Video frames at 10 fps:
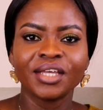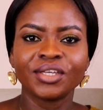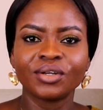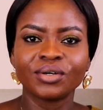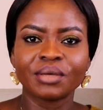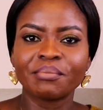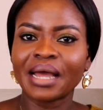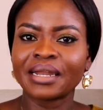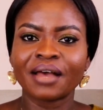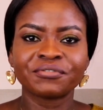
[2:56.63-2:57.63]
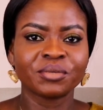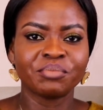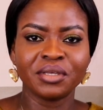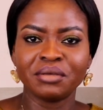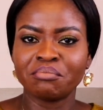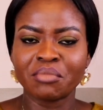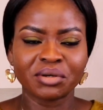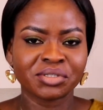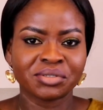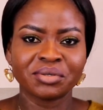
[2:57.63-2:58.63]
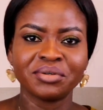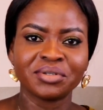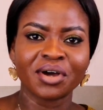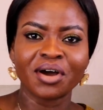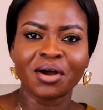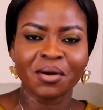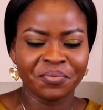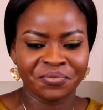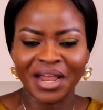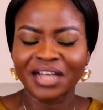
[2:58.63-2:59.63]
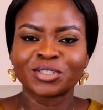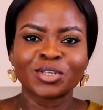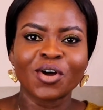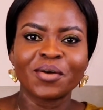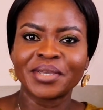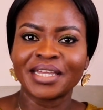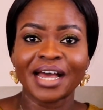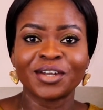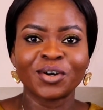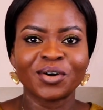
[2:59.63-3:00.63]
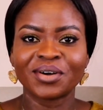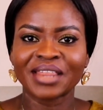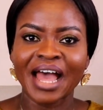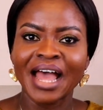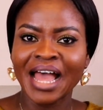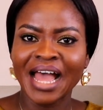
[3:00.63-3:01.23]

the man have to be muscled up, flat tummy and all that,